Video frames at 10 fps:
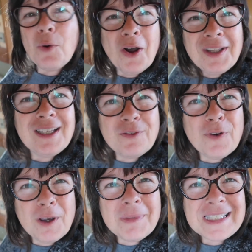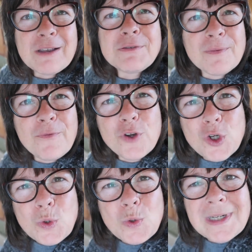So I need to find myself some
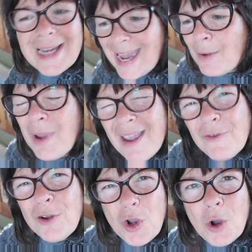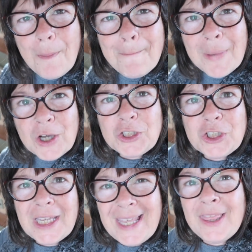food, and we haven't got
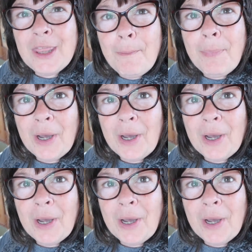much in the